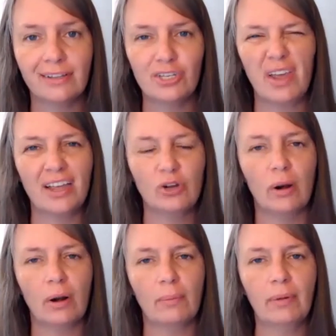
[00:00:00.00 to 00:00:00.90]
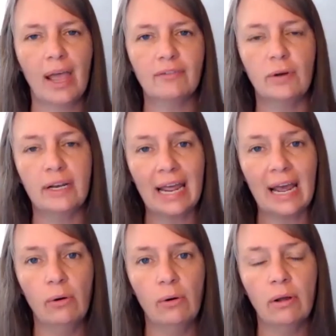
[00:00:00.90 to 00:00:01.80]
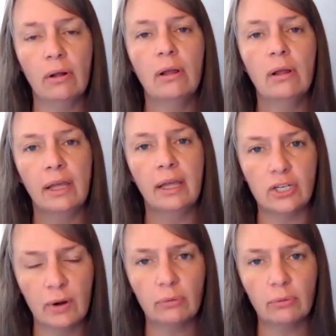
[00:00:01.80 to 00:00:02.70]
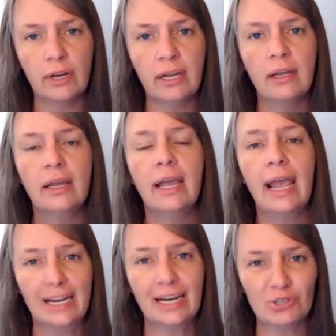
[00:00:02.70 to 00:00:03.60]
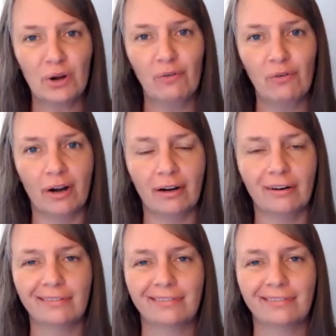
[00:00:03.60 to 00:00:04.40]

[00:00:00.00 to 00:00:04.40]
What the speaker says: So yeah, you're going to probably have to do it now and in 23 and in 24.